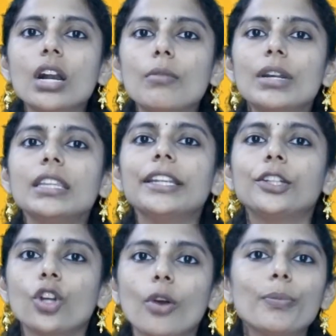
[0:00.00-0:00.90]
comment
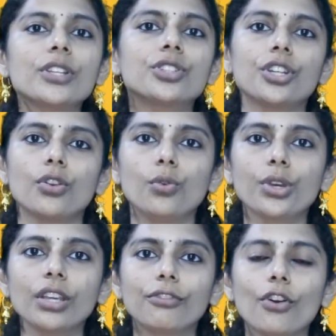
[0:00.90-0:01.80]
the topics that you are
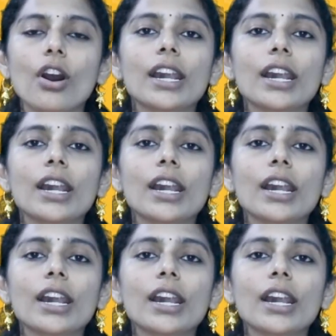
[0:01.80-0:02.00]
looking for,